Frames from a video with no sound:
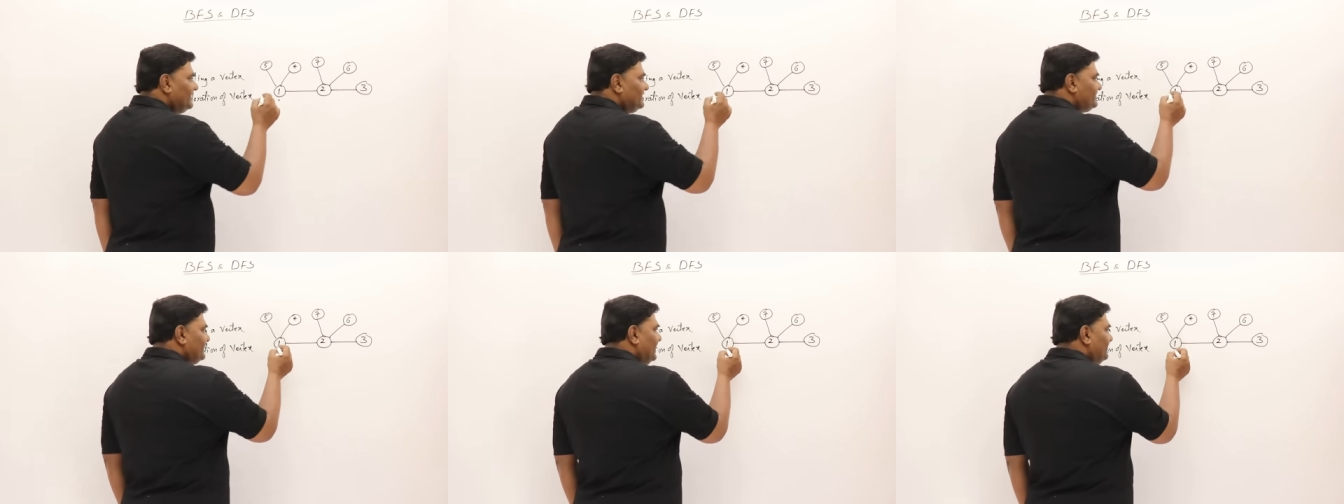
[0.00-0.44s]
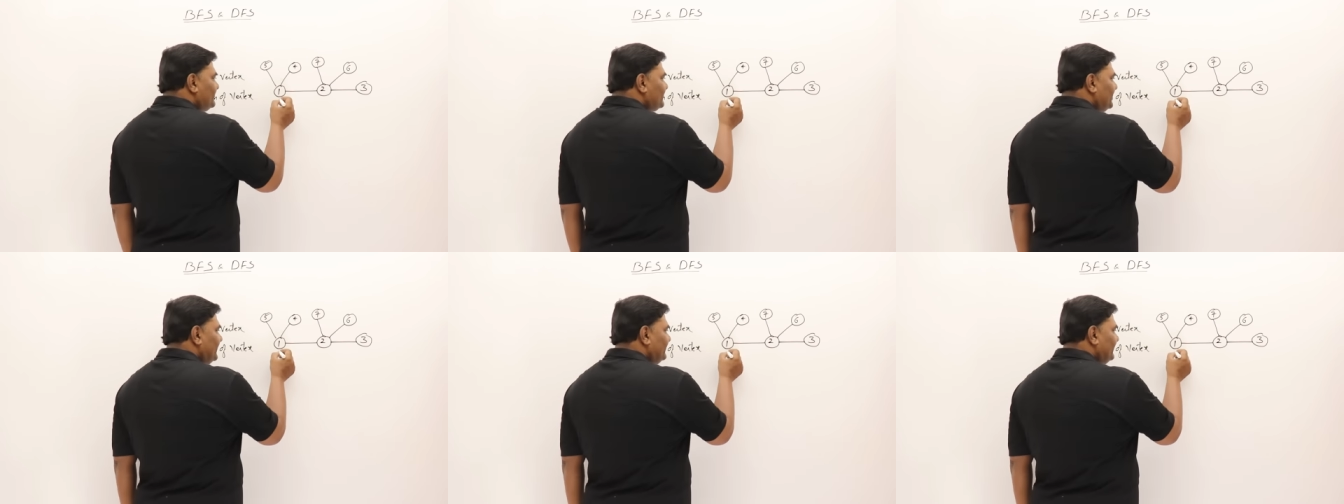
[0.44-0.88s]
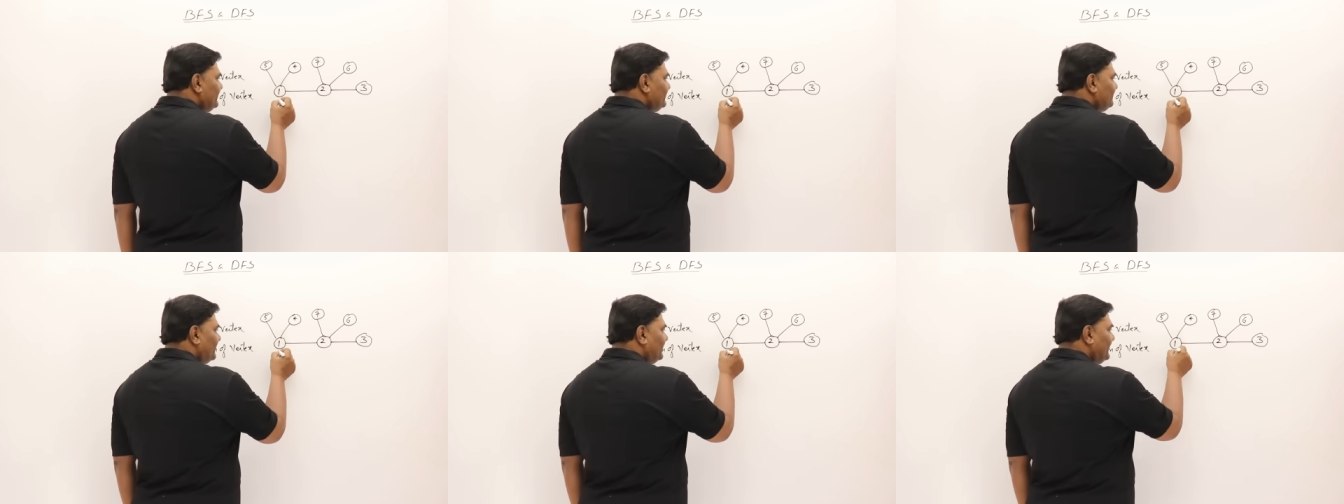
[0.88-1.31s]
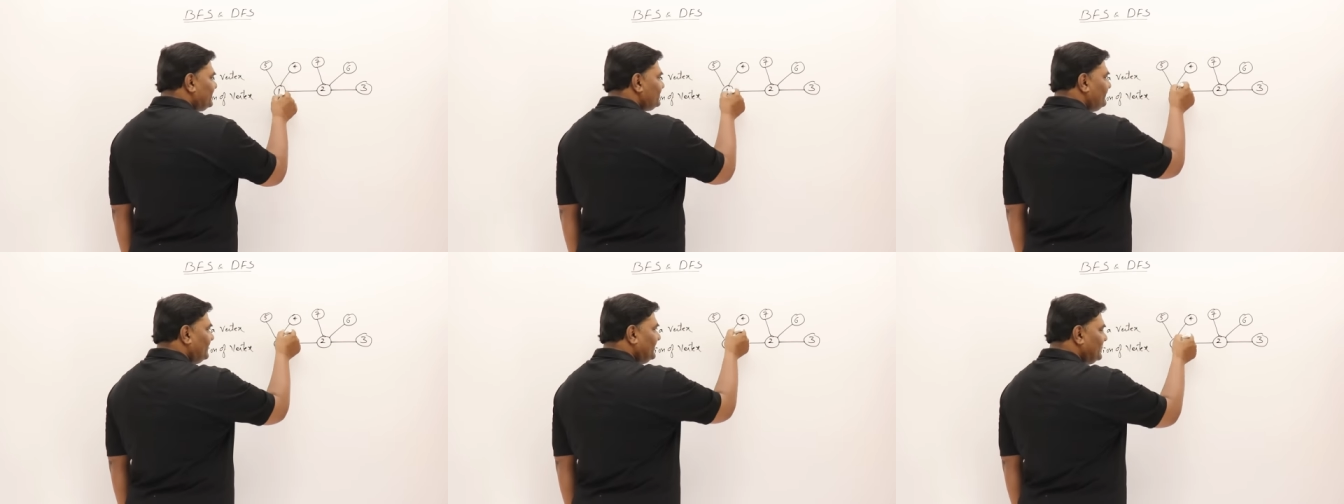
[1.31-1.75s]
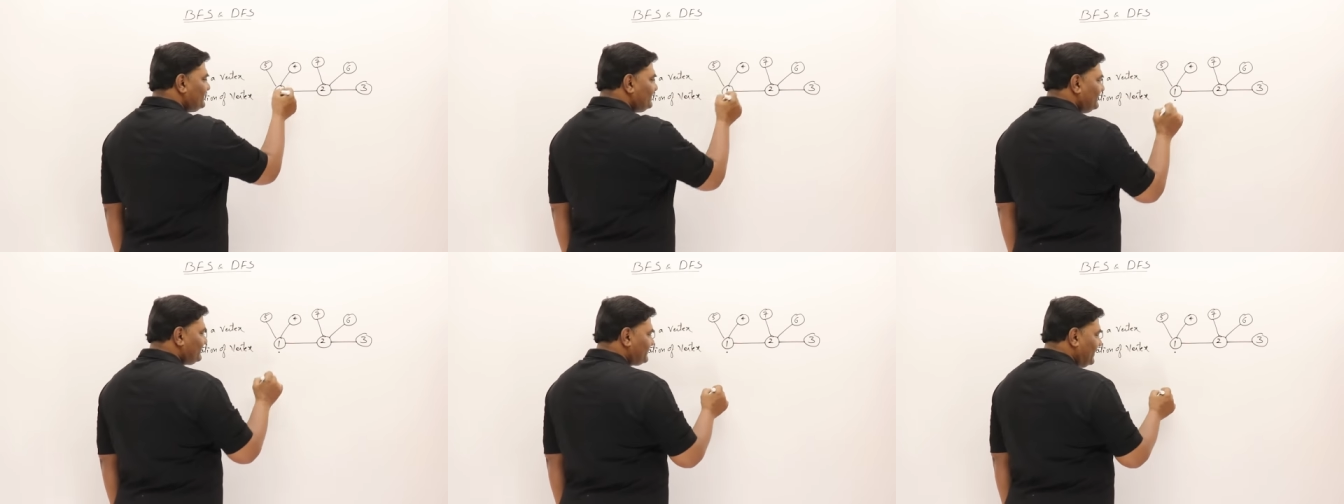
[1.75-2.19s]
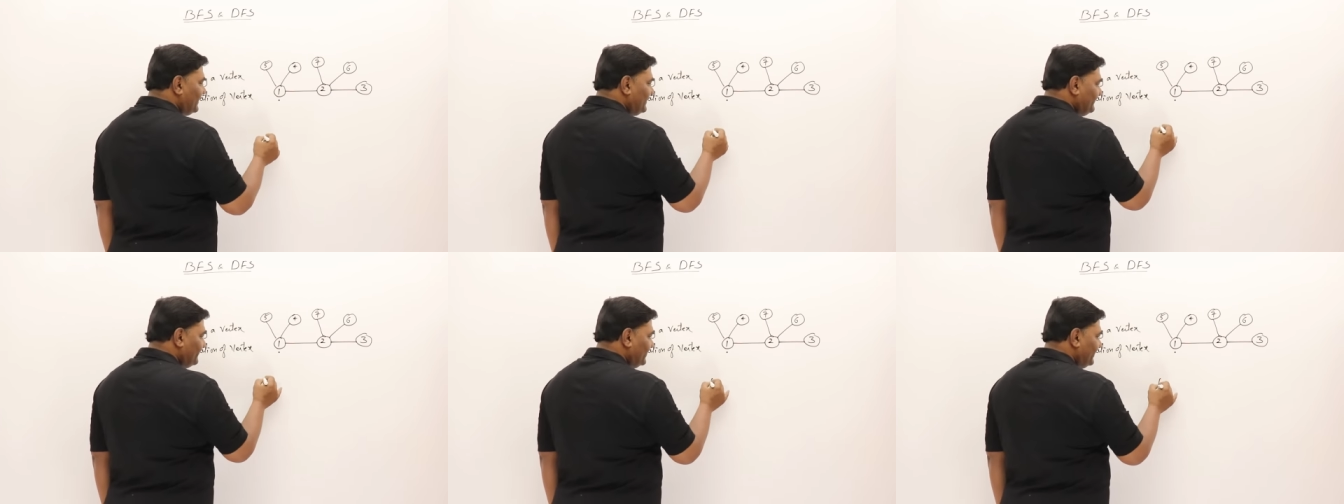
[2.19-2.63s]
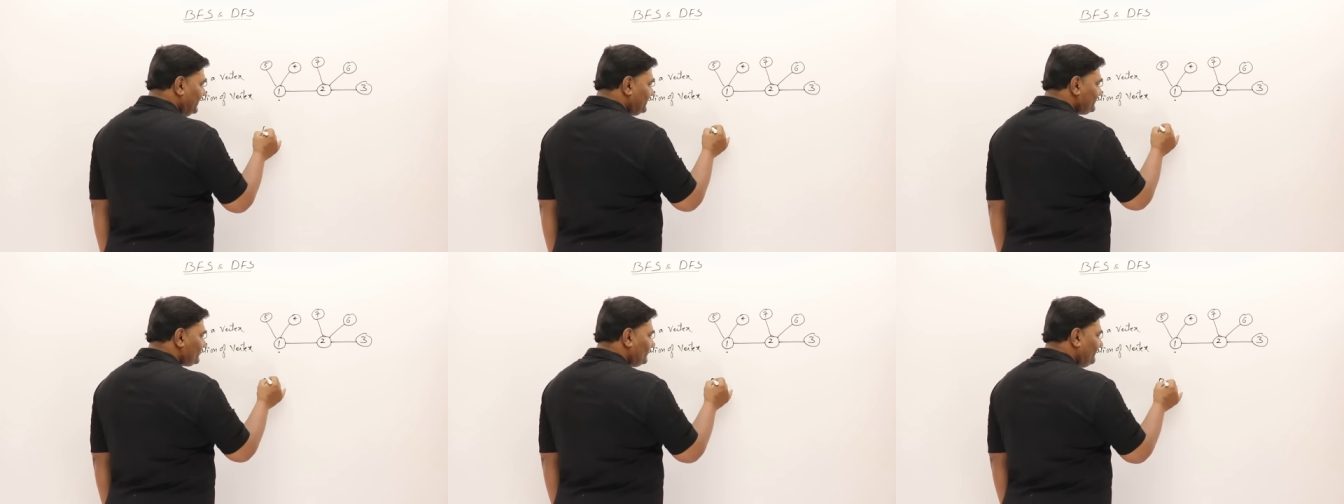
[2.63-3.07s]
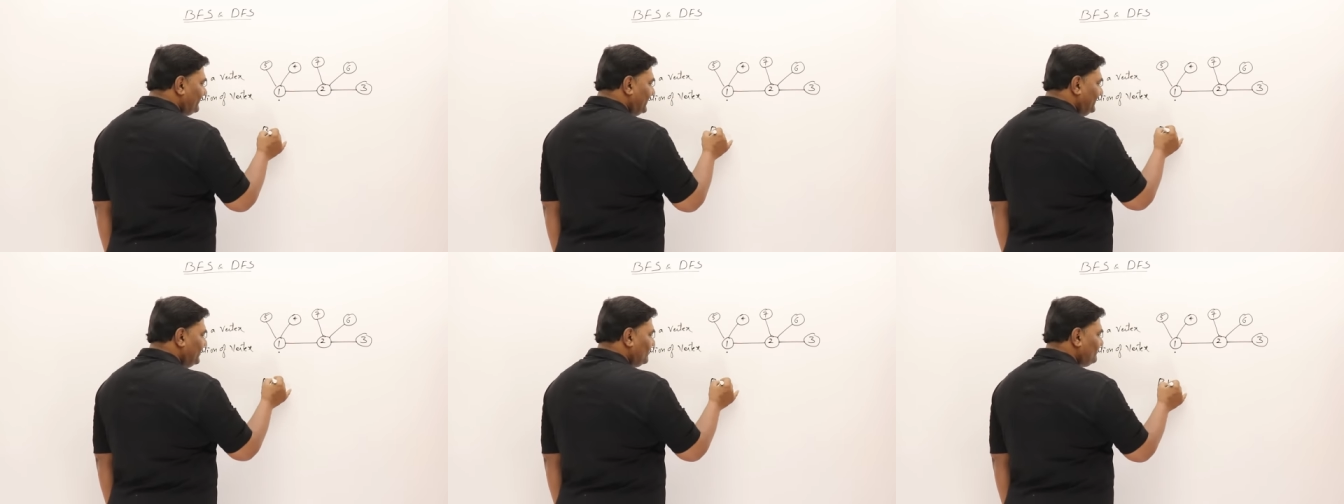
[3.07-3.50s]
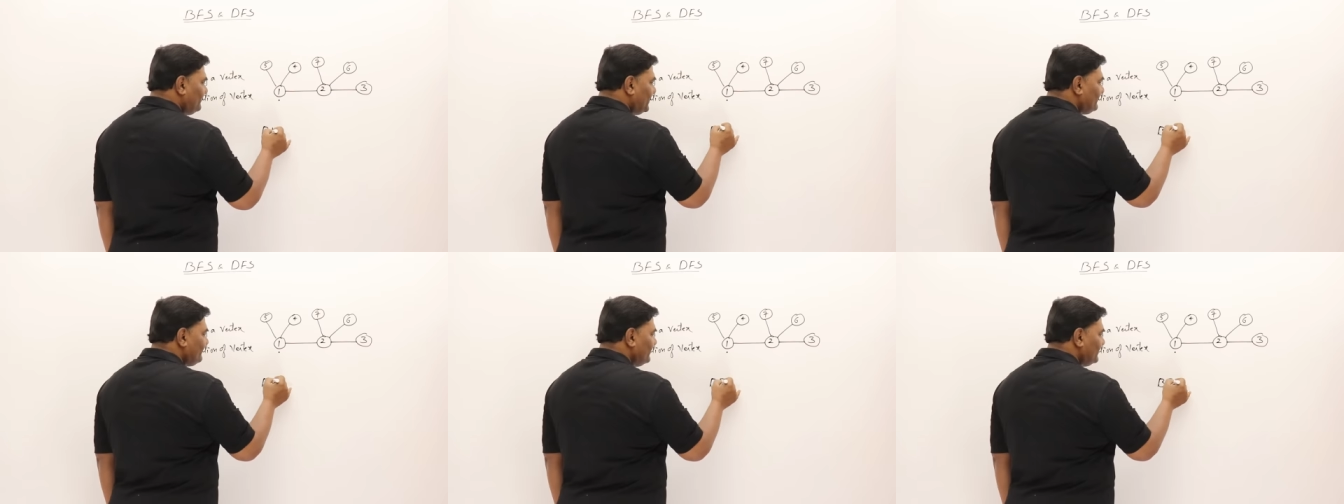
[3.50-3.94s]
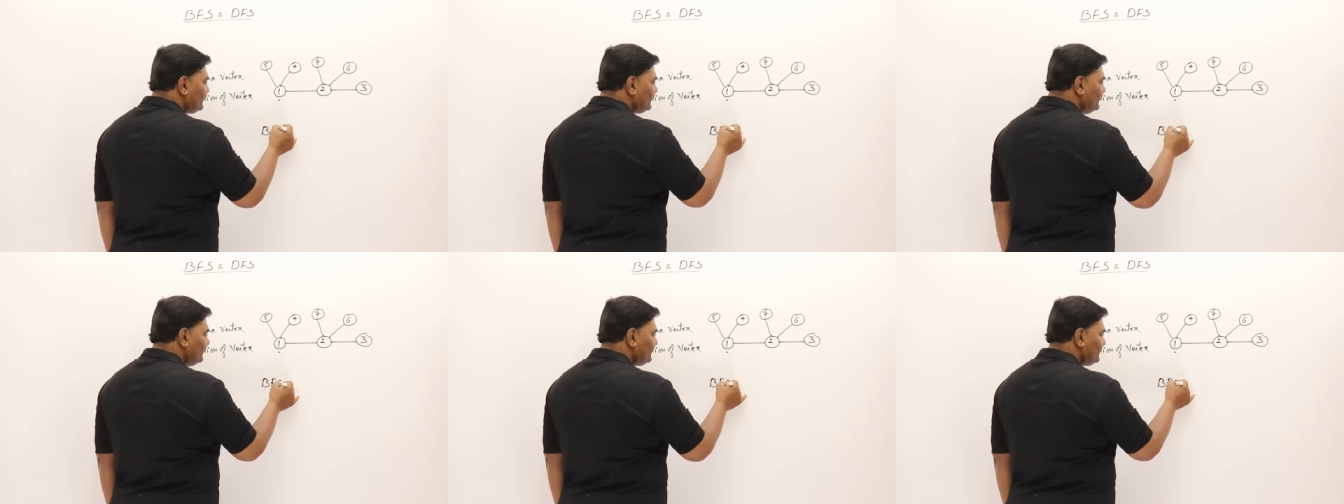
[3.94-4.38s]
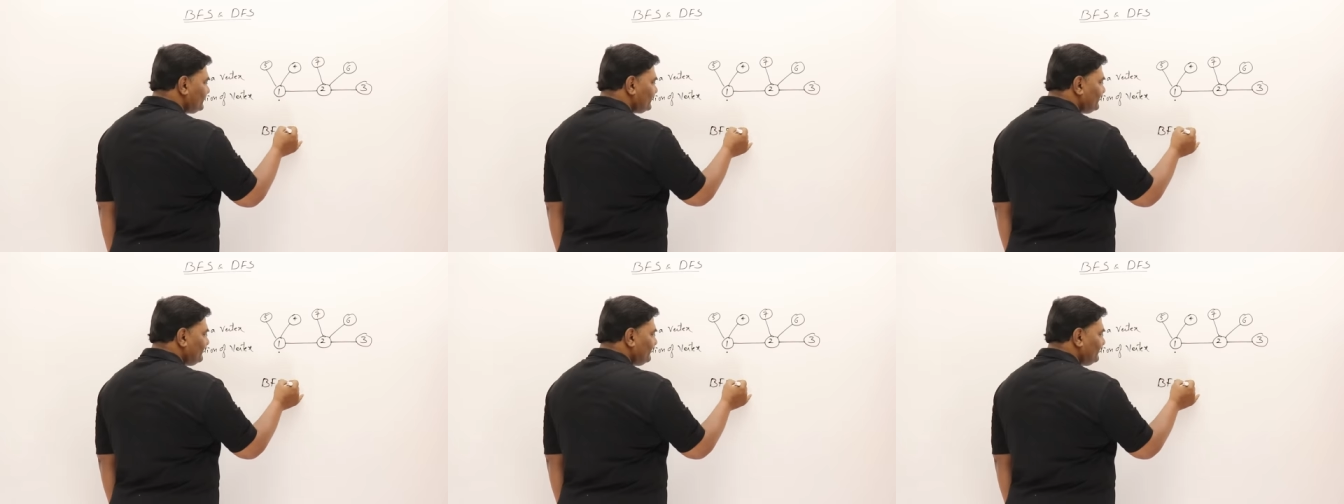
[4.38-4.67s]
See, I am selecting vertex 1 as the starting vertex to find out breadth first search.